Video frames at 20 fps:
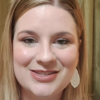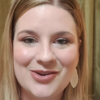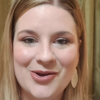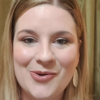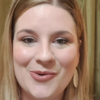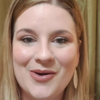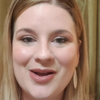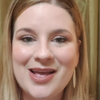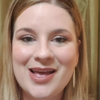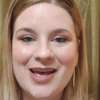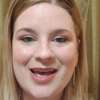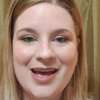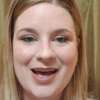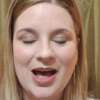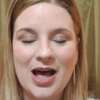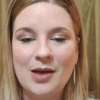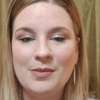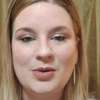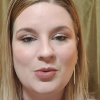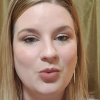So
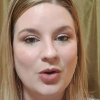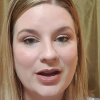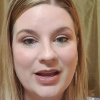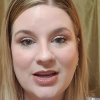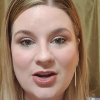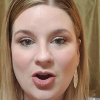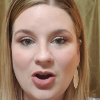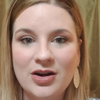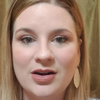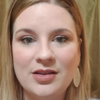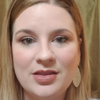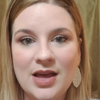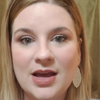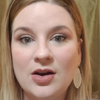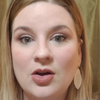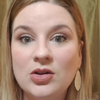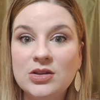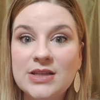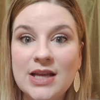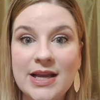I'll be working hard on
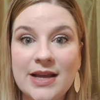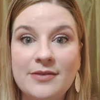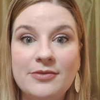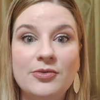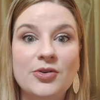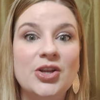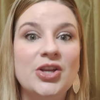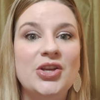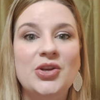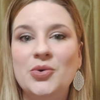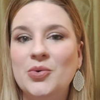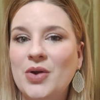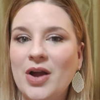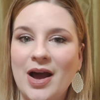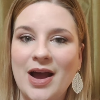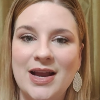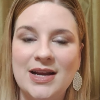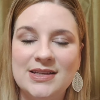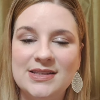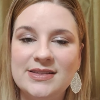that all day for you
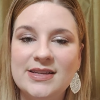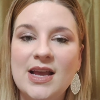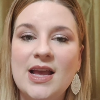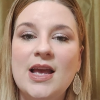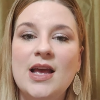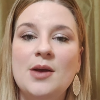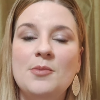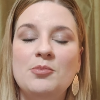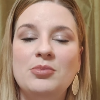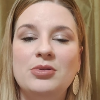guys.